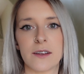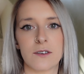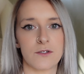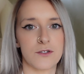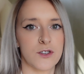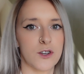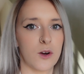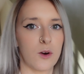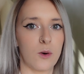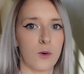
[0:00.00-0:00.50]

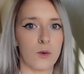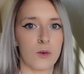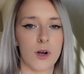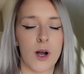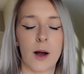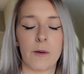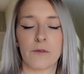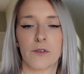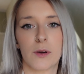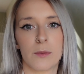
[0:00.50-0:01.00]
There's no
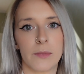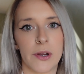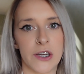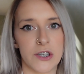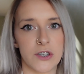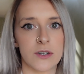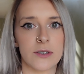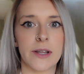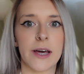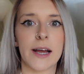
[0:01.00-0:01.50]

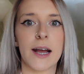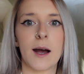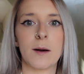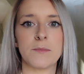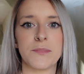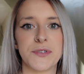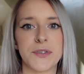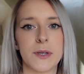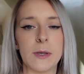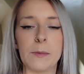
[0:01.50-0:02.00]
confirmation that
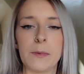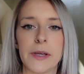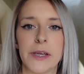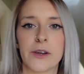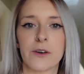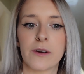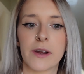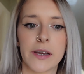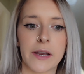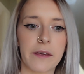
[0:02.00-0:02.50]
comes to
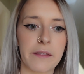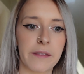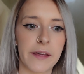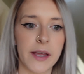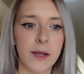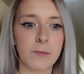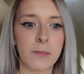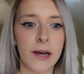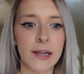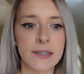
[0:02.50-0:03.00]
me or
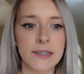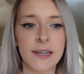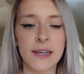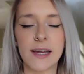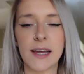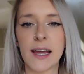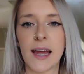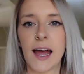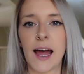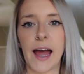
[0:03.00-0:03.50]
anything, but
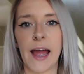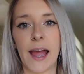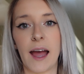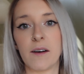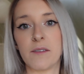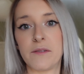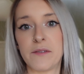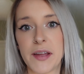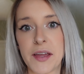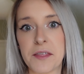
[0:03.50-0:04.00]
I
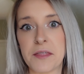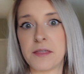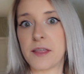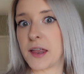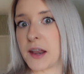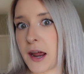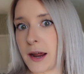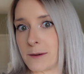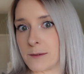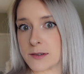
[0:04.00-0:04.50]
have faith
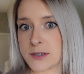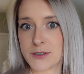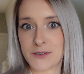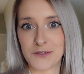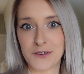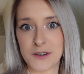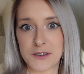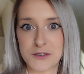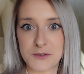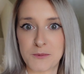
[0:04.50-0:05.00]
that I was the
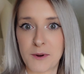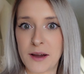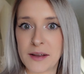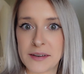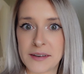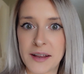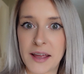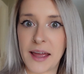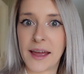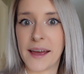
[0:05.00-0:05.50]
first
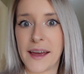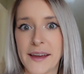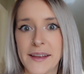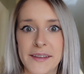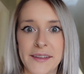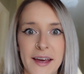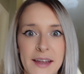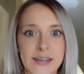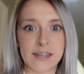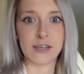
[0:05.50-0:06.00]
one
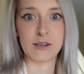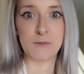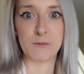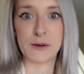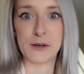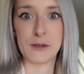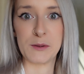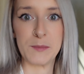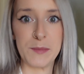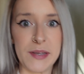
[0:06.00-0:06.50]
and that it
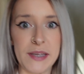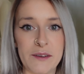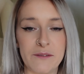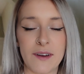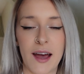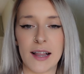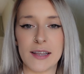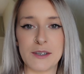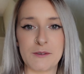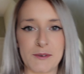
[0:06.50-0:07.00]
will be
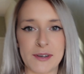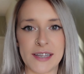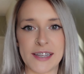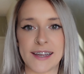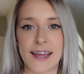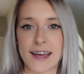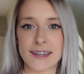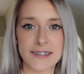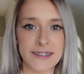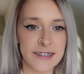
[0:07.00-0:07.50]
valid when he
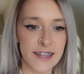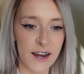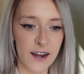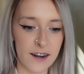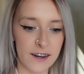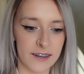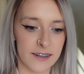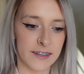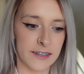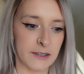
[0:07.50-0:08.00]
gets
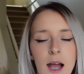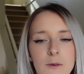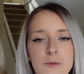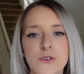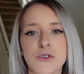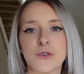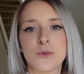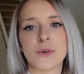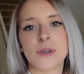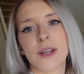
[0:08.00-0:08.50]
there. I
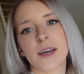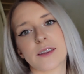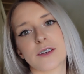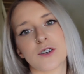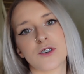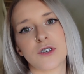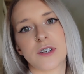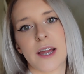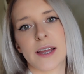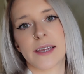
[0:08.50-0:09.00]
will do
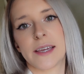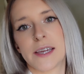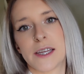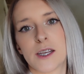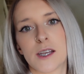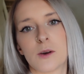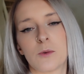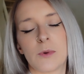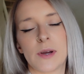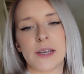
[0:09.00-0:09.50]
another
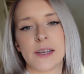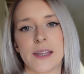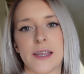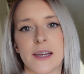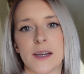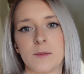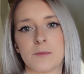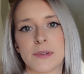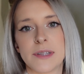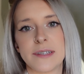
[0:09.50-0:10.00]
check-in when
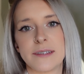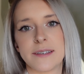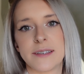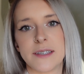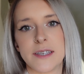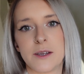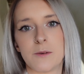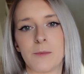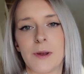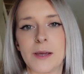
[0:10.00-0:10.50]
he completes
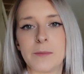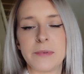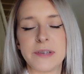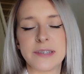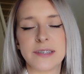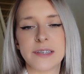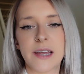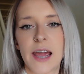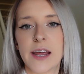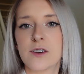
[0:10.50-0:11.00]
the
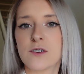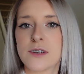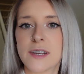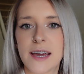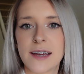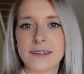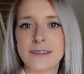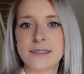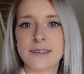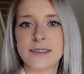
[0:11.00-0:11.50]
Rabies Titer
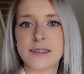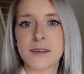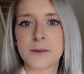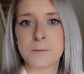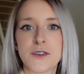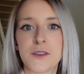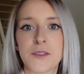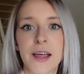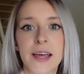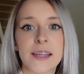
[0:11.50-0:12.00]
Test.
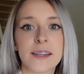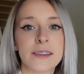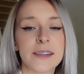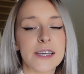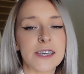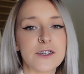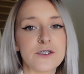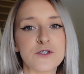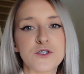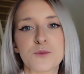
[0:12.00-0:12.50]
Till then,
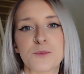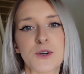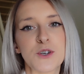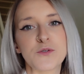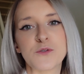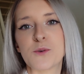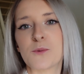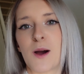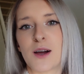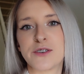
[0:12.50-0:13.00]
thank you so
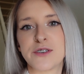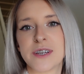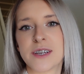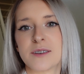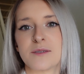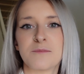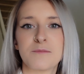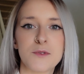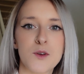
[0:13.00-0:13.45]
much for watching.